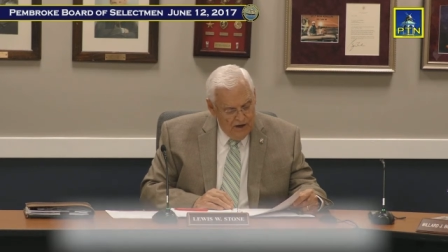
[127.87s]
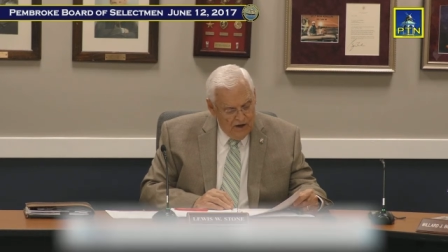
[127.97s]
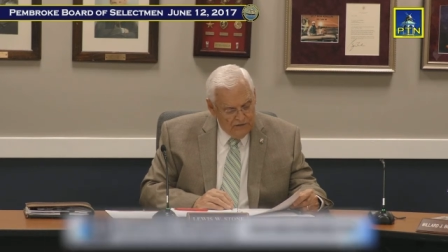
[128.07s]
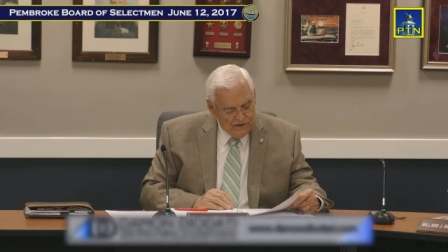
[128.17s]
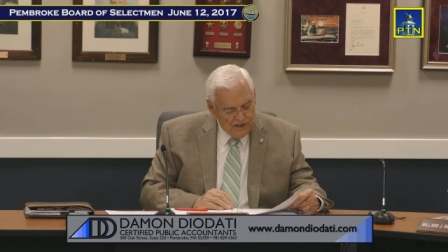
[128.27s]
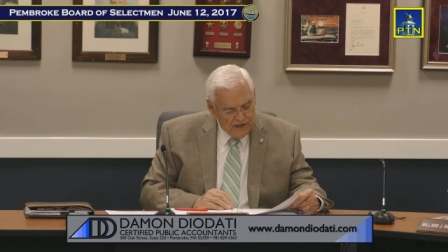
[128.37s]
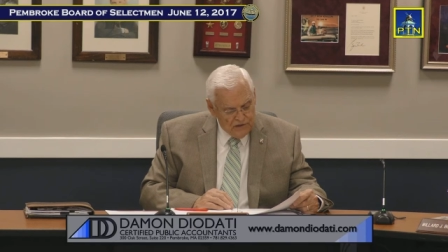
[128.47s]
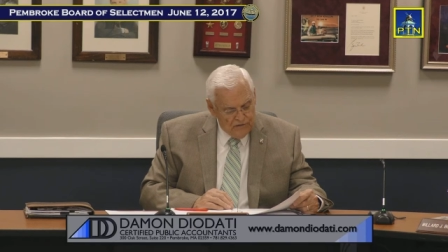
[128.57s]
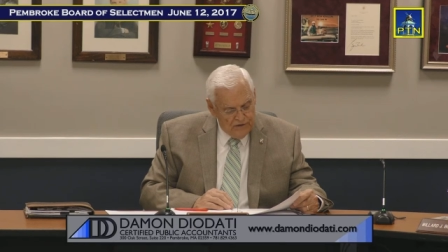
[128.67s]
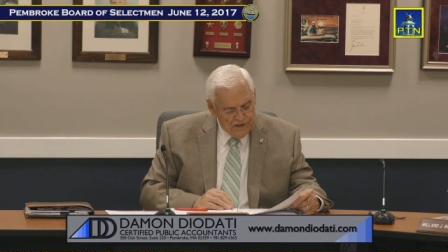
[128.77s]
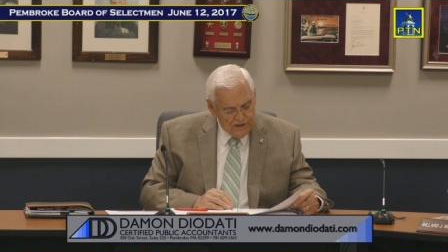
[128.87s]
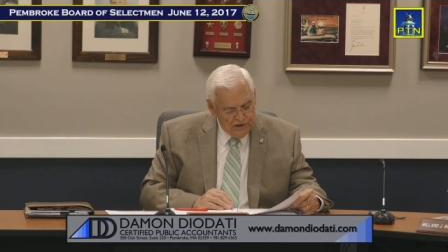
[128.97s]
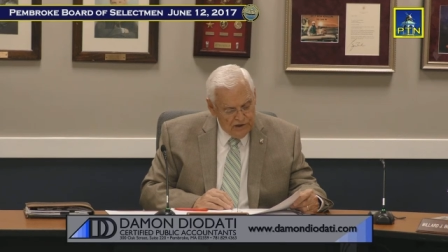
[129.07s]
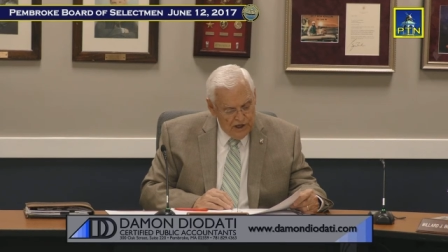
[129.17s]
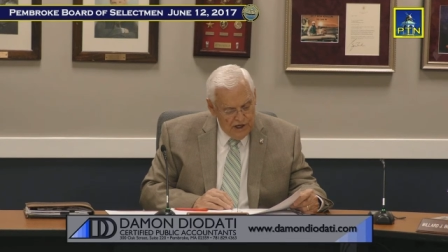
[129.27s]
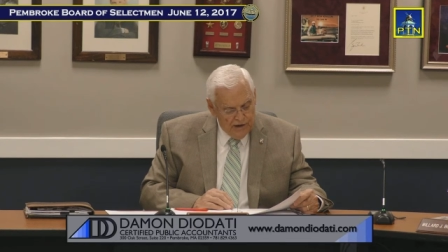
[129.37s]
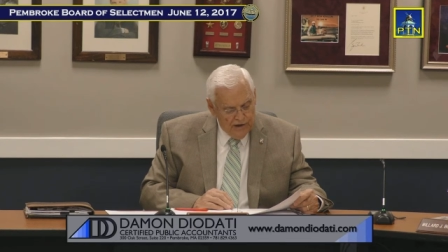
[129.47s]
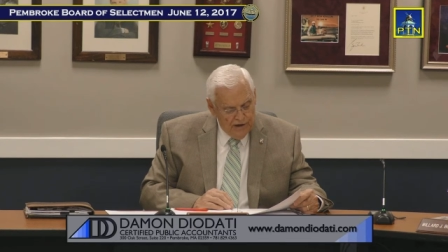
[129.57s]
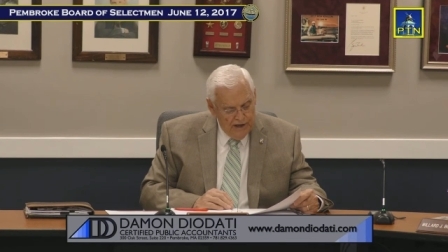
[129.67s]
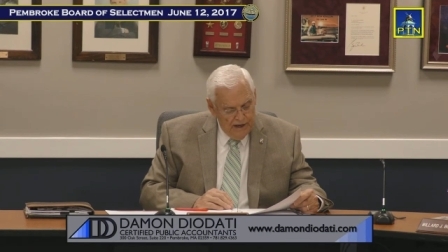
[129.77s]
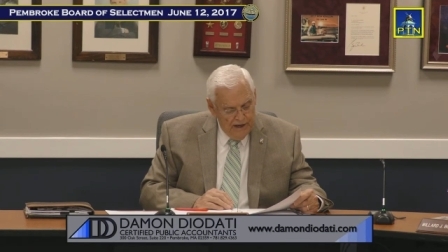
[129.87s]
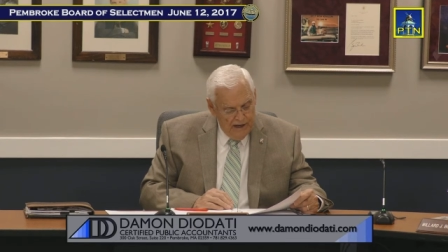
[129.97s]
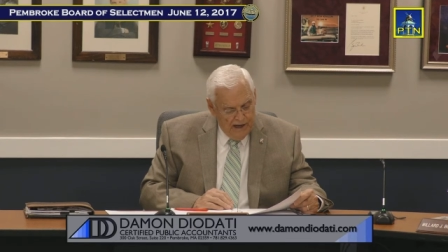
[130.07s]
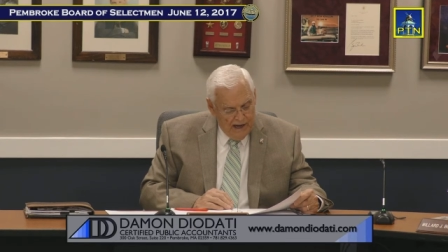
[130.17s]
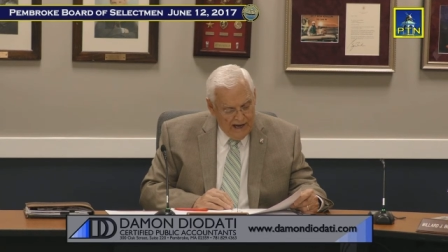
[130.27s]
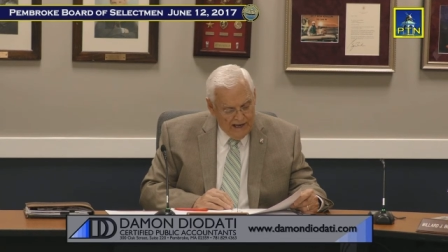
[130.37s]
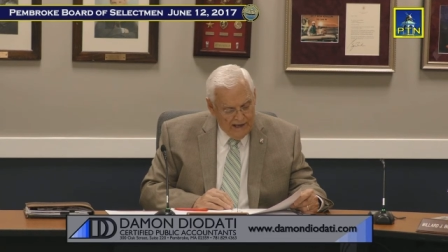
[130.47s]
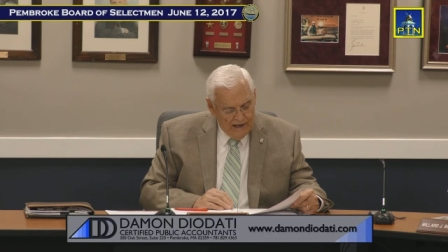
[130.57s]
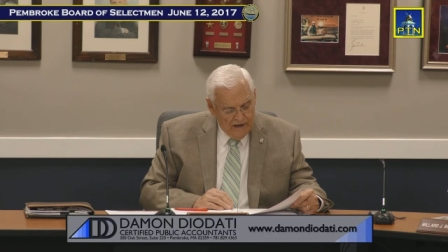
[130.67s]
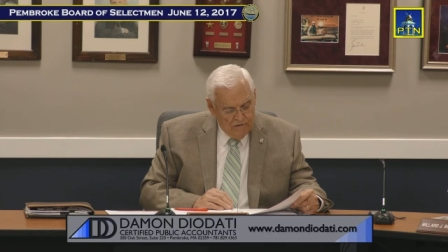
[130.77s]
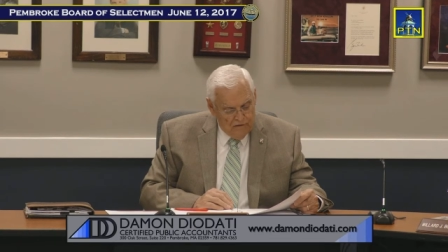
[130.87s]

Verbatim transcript: of such fiscal year, i.e.